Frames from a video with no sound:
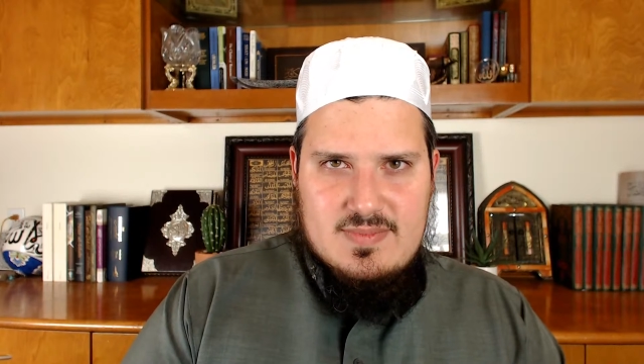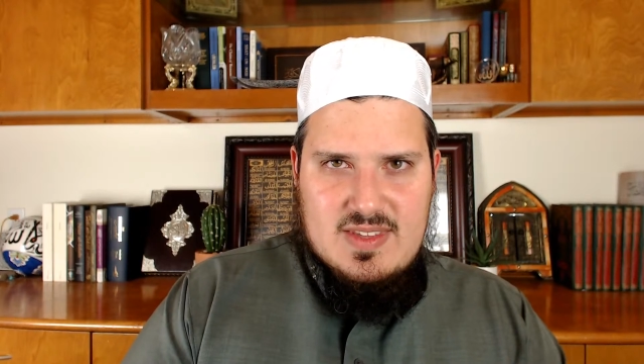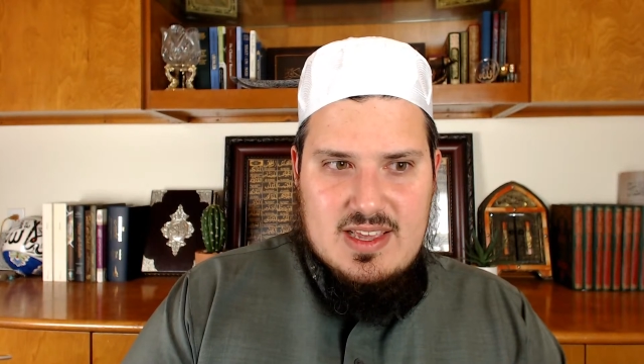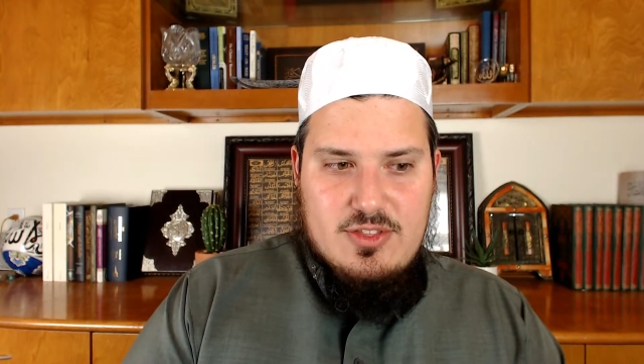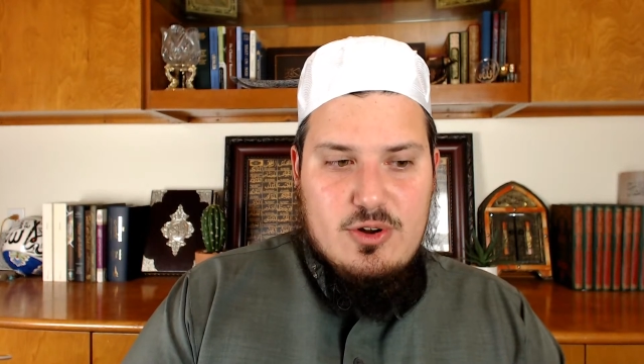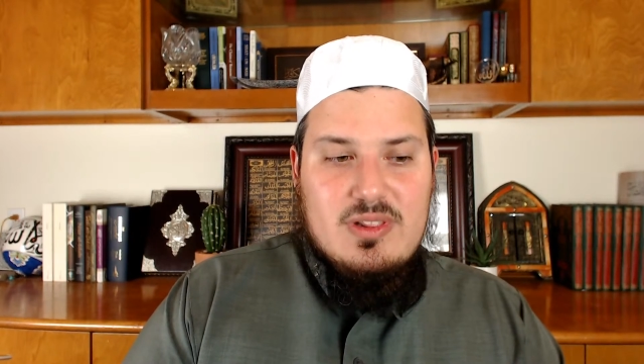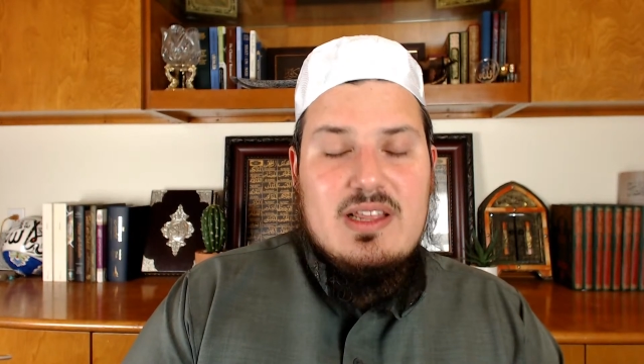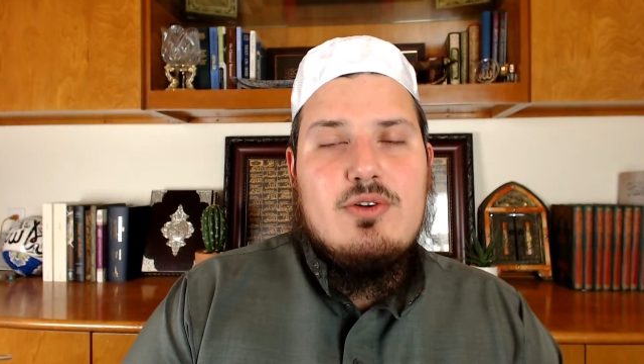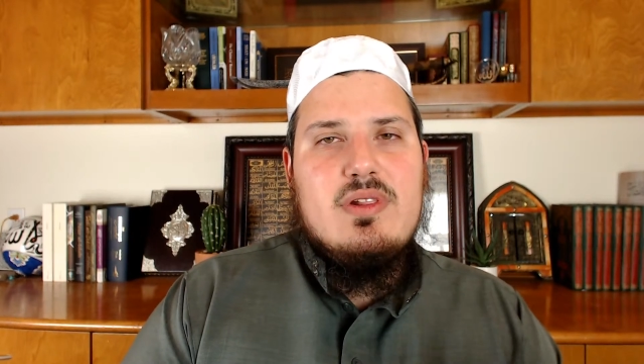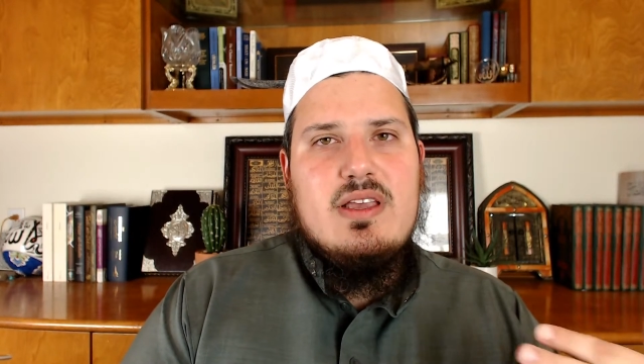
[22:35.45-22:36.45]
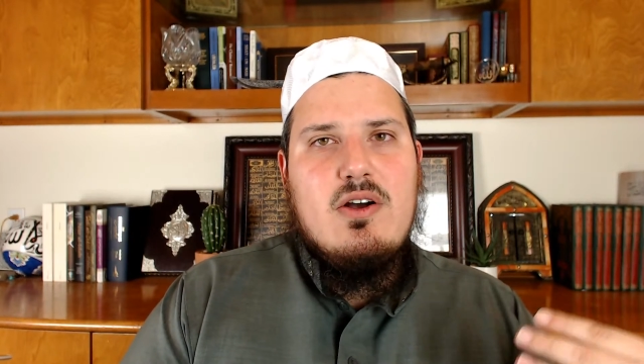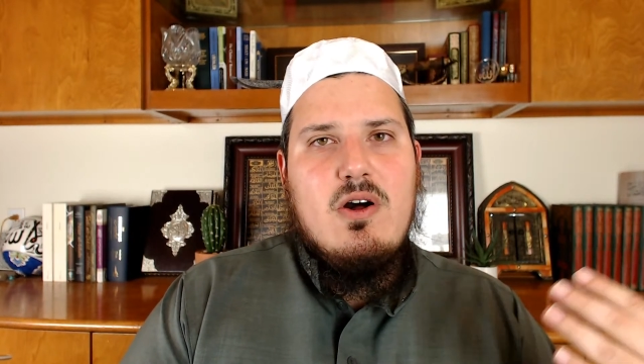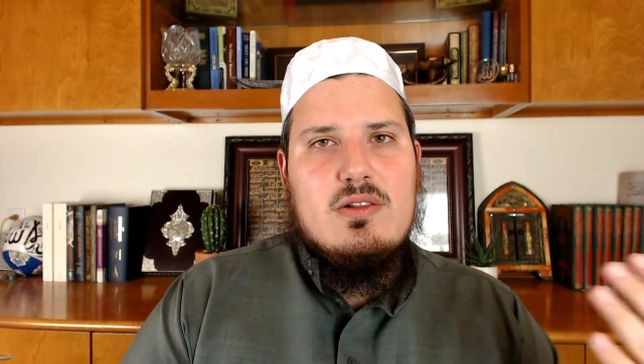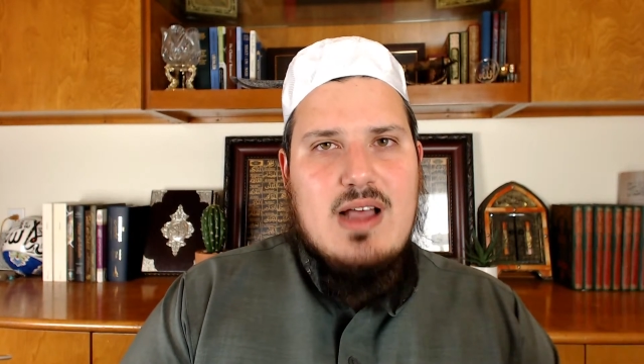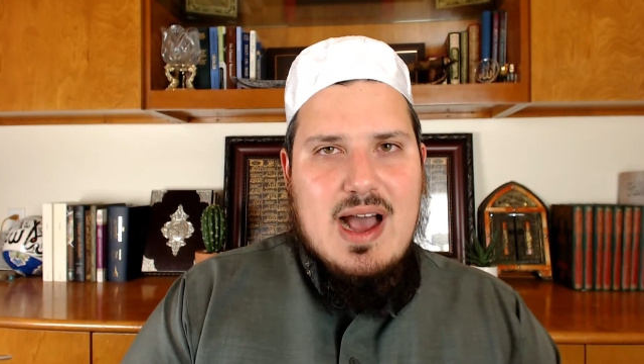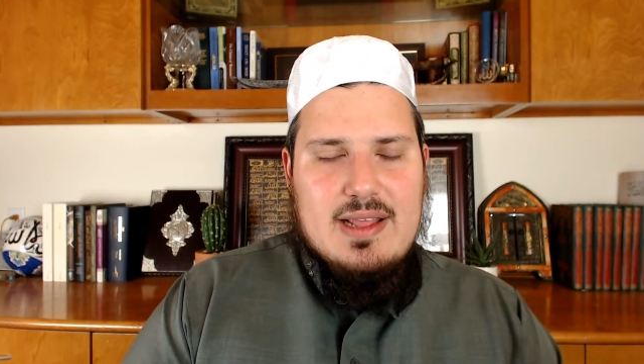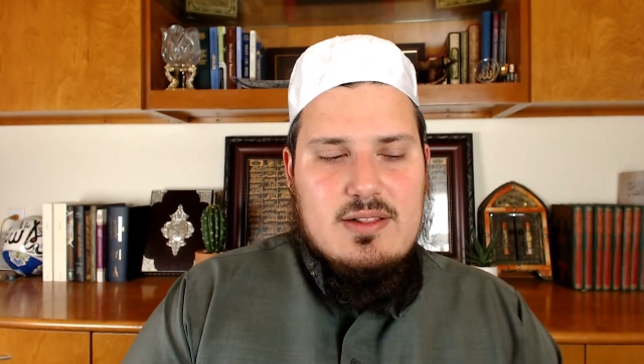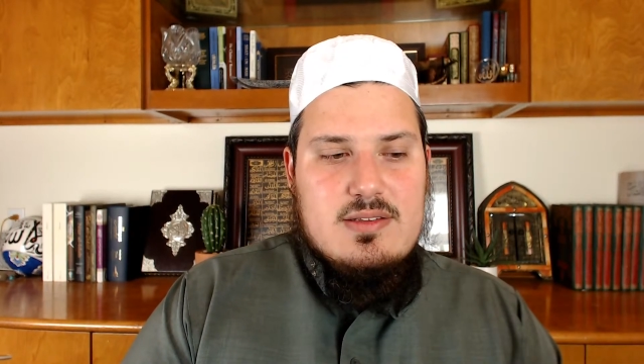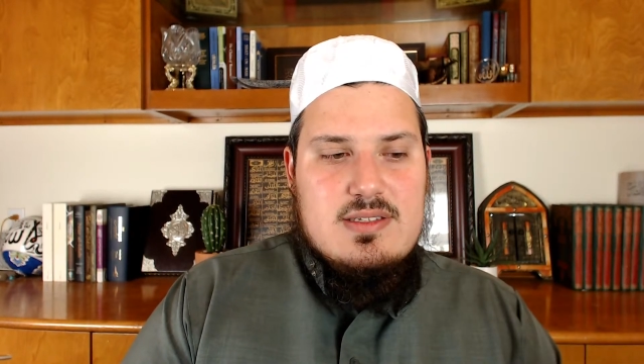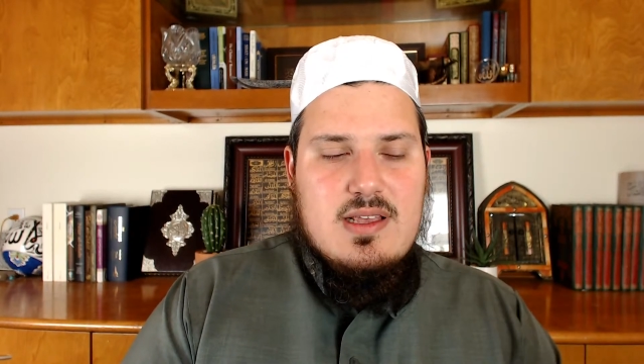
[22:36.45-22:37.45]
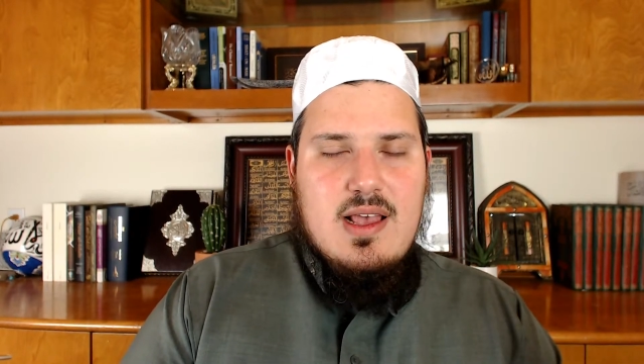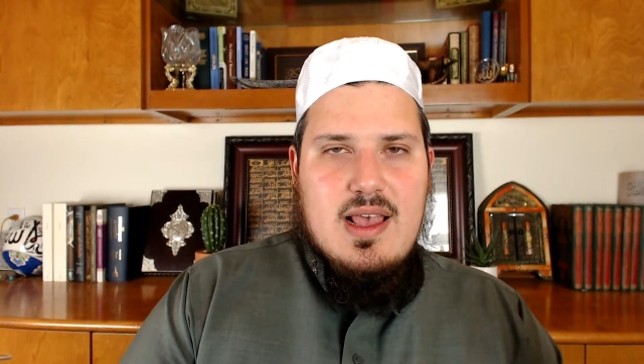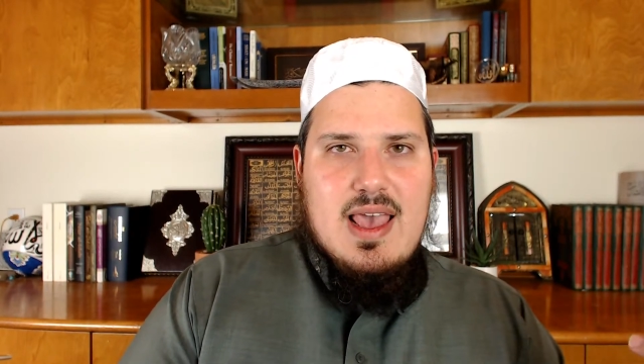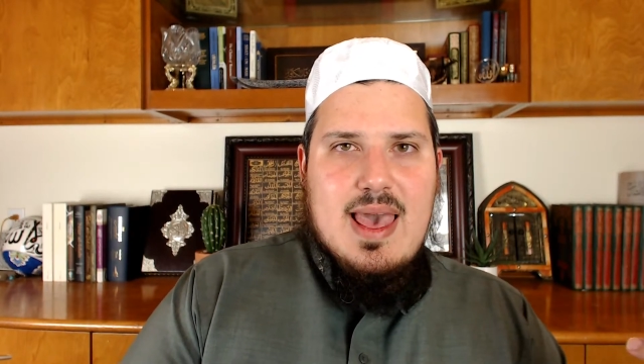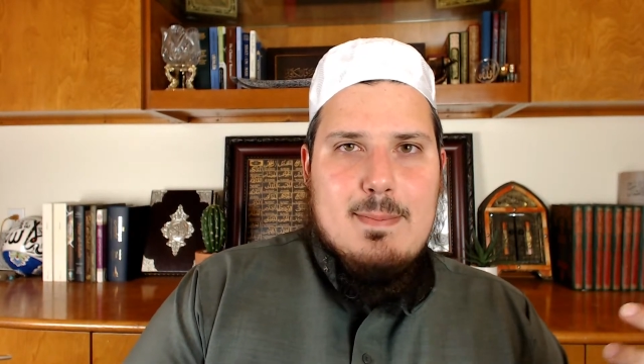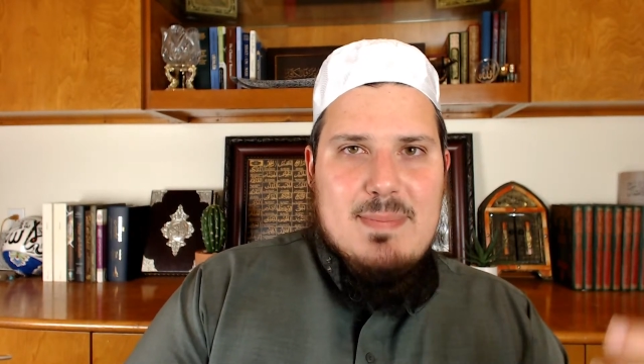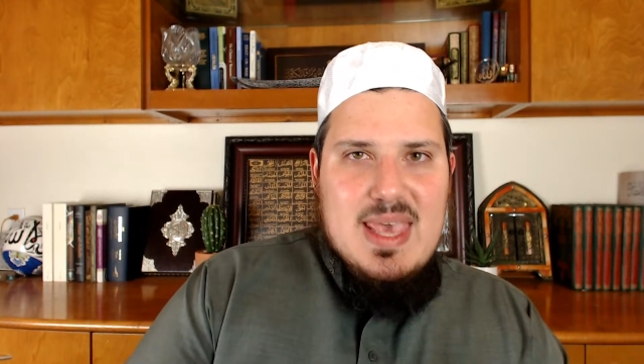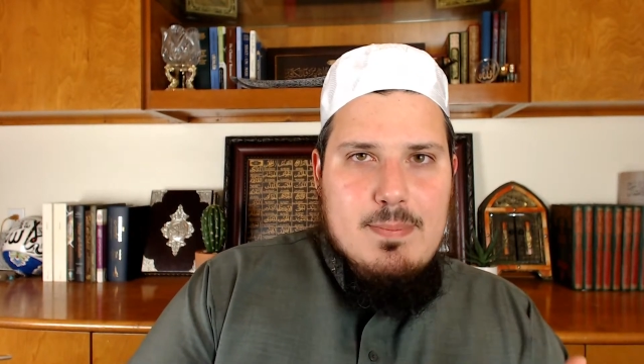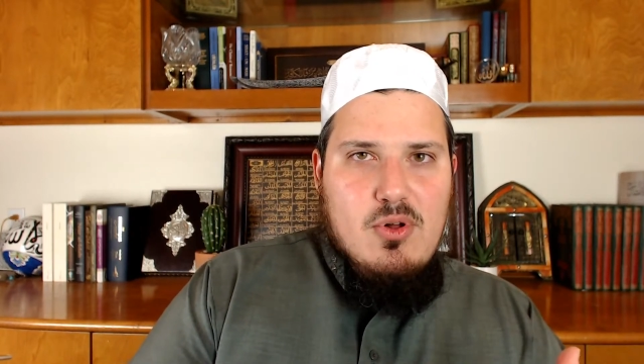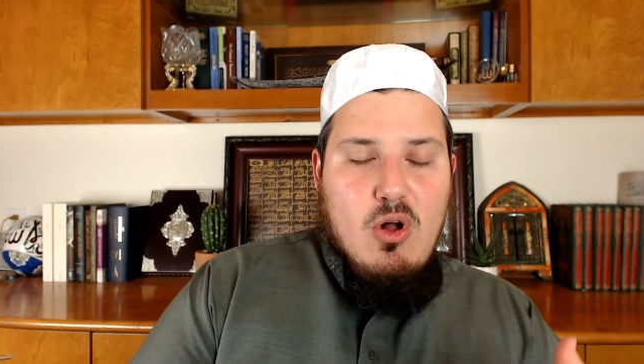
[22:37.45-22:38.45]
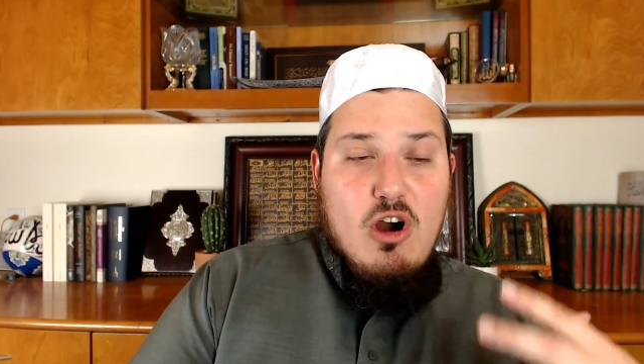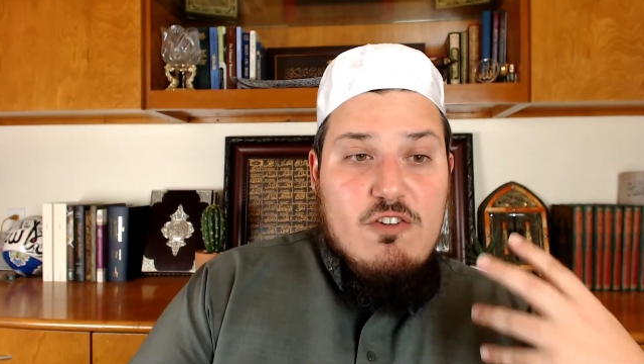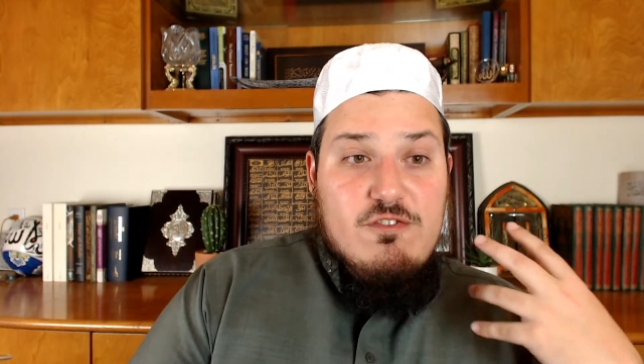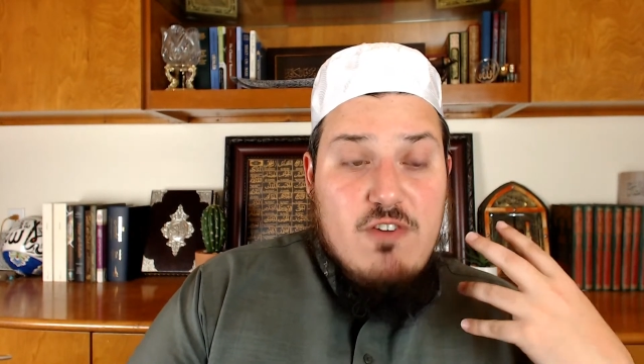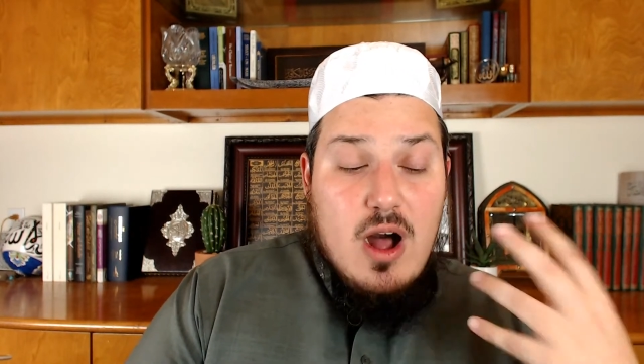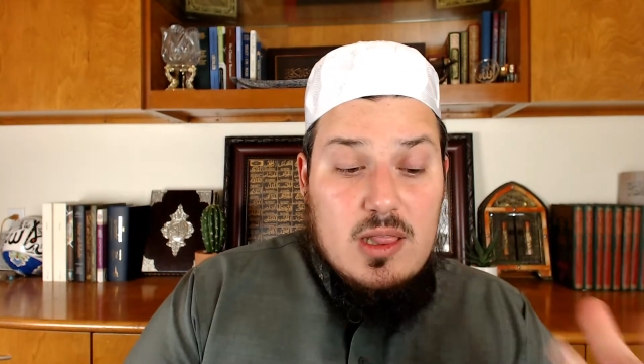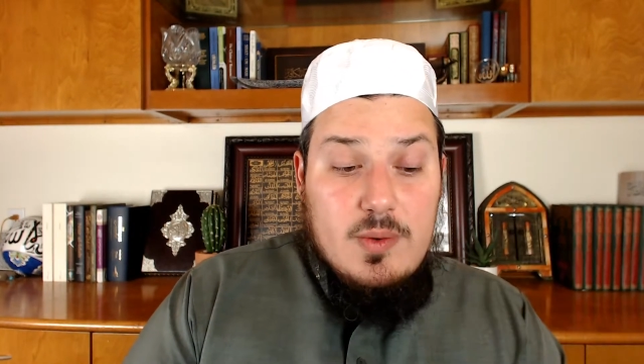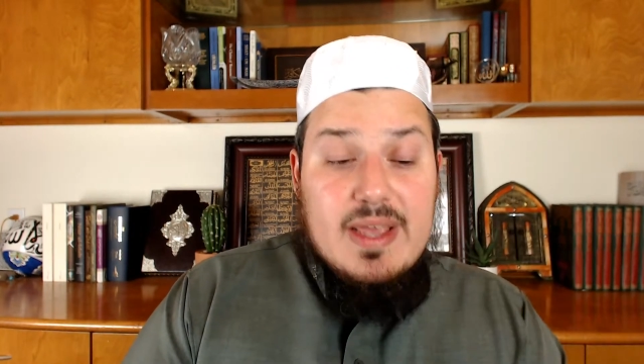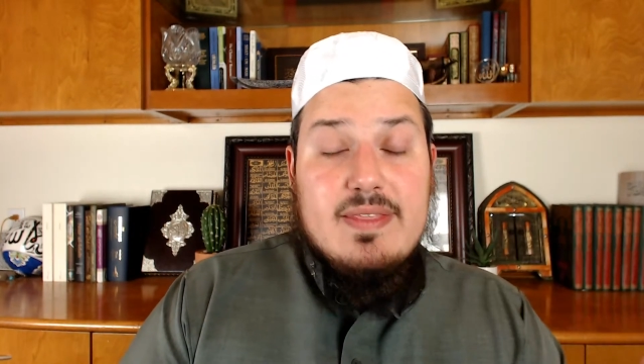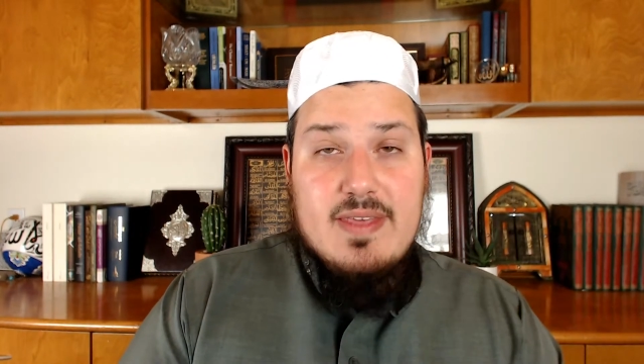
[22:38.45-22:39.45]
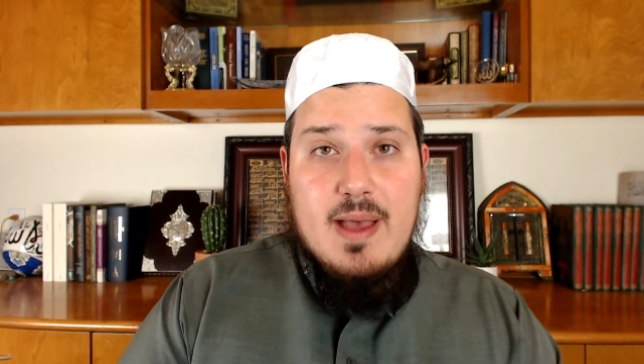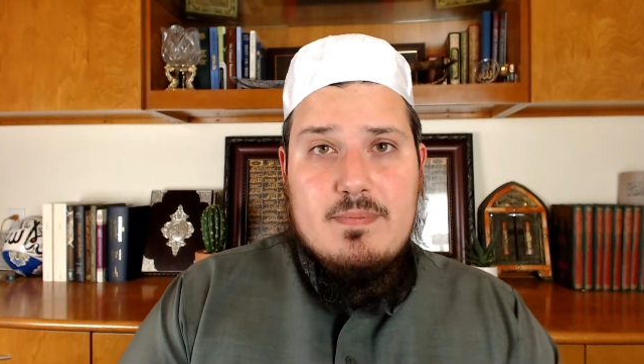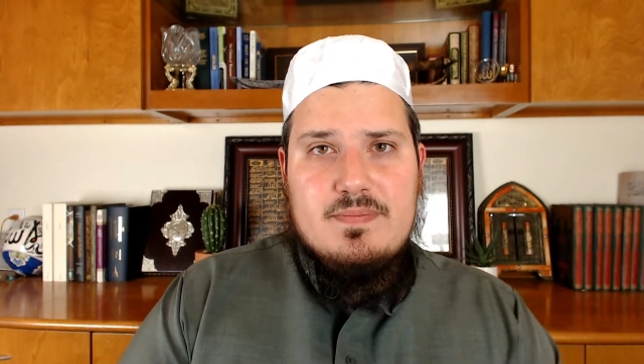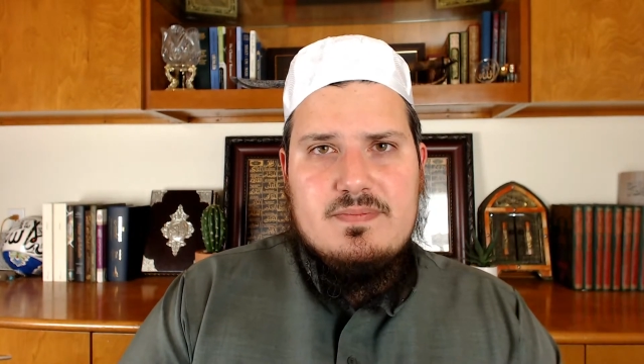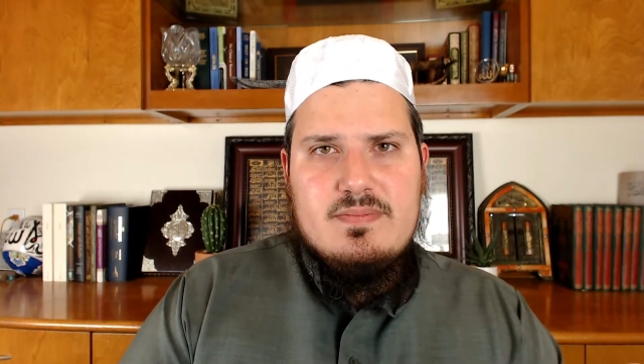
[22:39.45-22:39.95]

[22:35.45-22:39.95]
Okay, they're literally called idols, and people are following them.